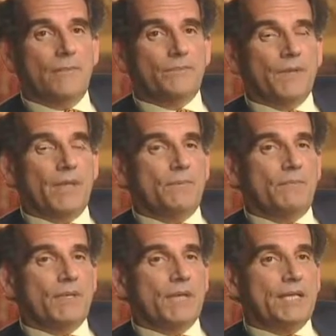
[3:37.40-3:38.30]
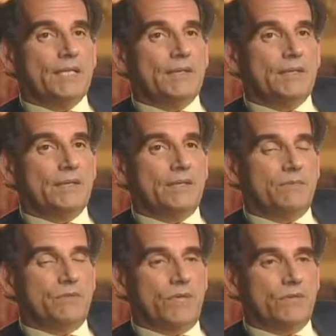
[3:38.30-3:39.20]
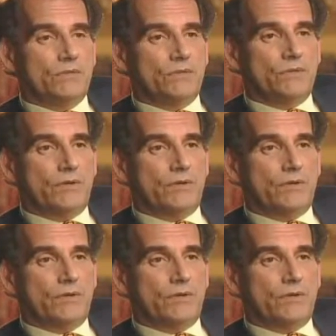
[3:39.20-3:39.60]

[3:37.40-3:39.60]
But the idea that mutations